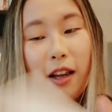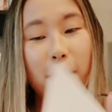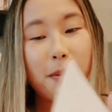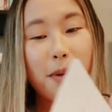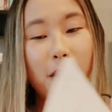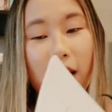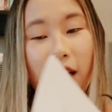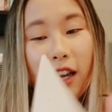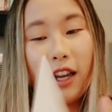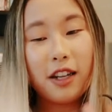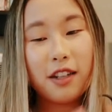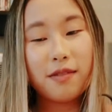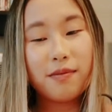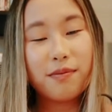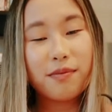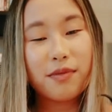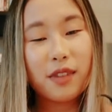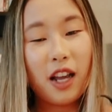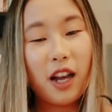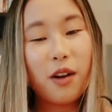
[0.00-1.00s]
But
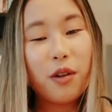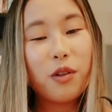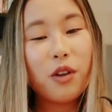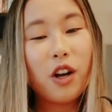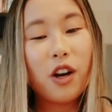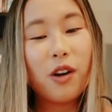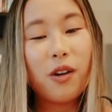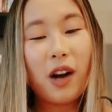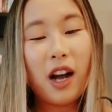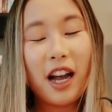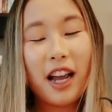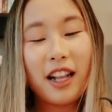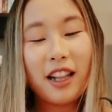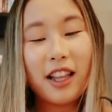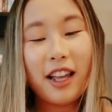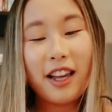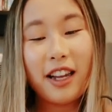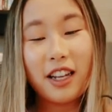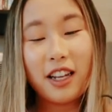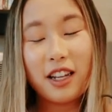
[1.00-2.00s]
I don't know,
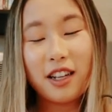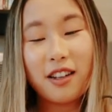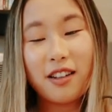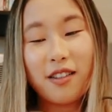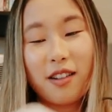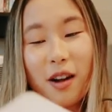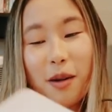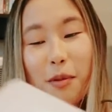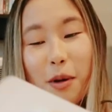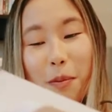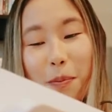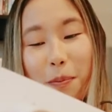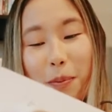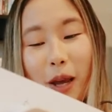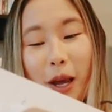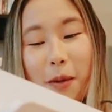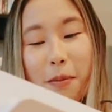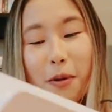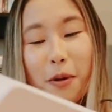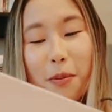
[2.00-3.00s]
I'm a
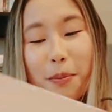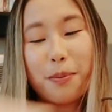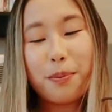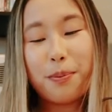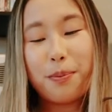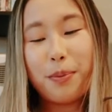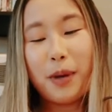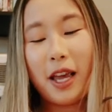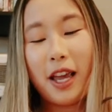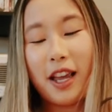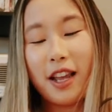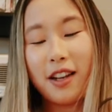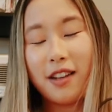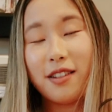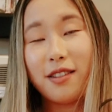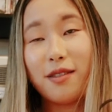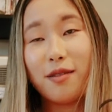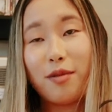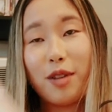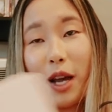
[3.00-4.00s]
paper
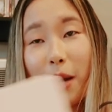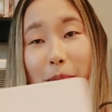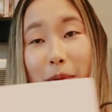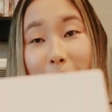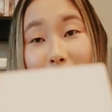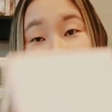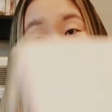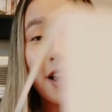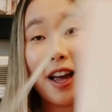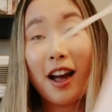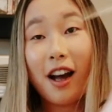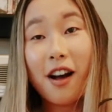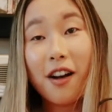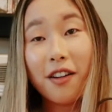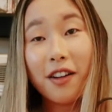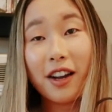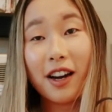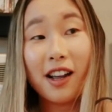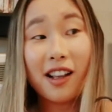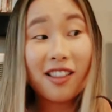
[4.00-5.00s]
pen type of
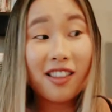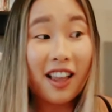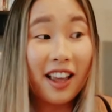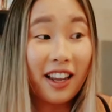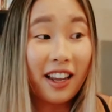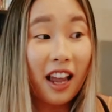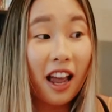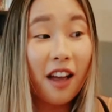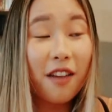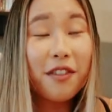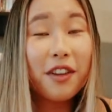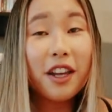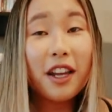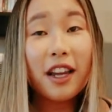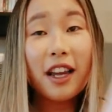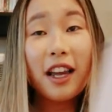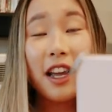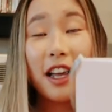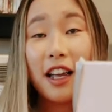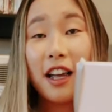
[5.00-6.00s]
gal and I like
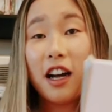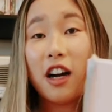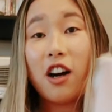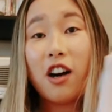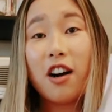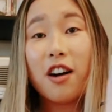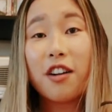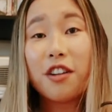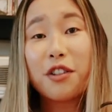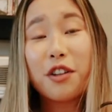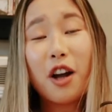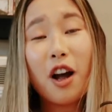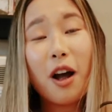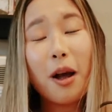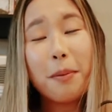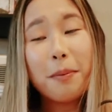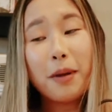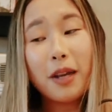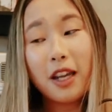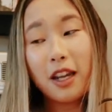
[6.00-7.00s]
having a hard
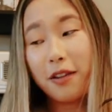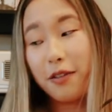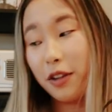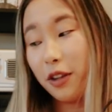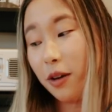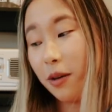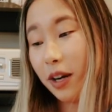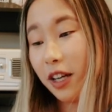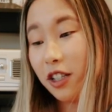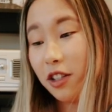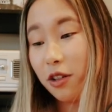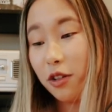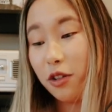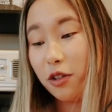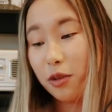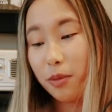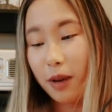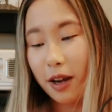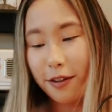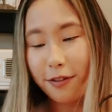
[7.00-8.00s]
copy even though I do
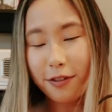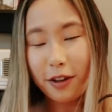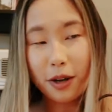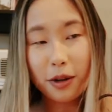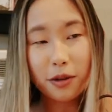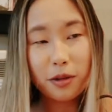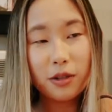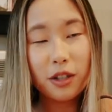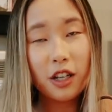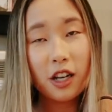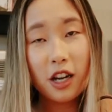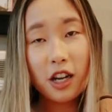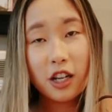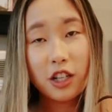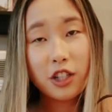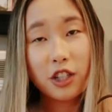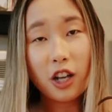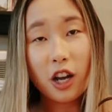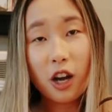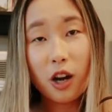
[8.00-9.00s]
use my phone.
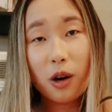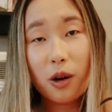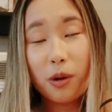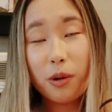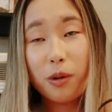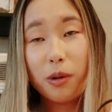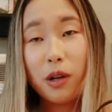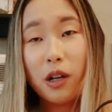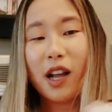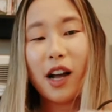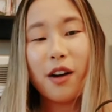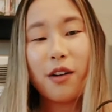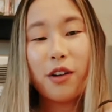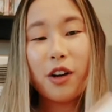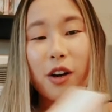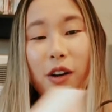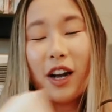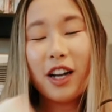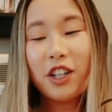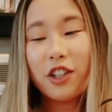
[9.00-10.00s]
So I don't
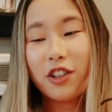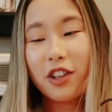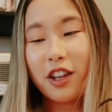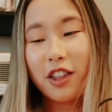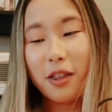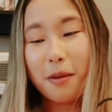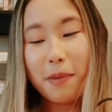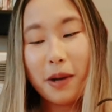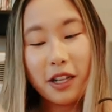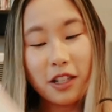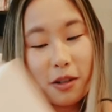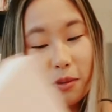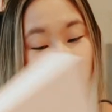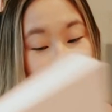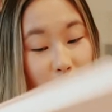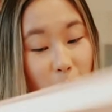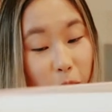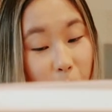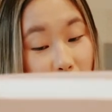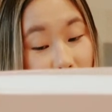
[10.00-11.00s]
know, I just like the best of
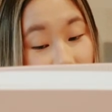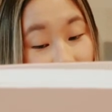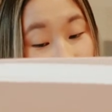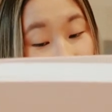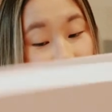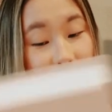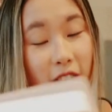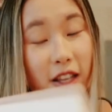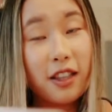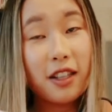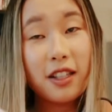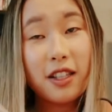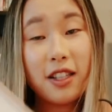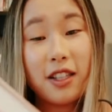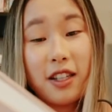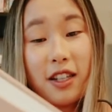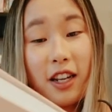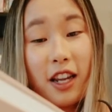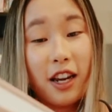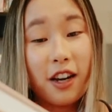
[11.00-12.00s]
both worlds. And this
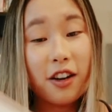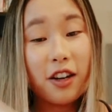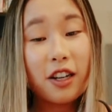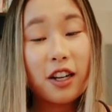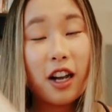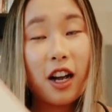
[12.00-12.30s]
is an Erin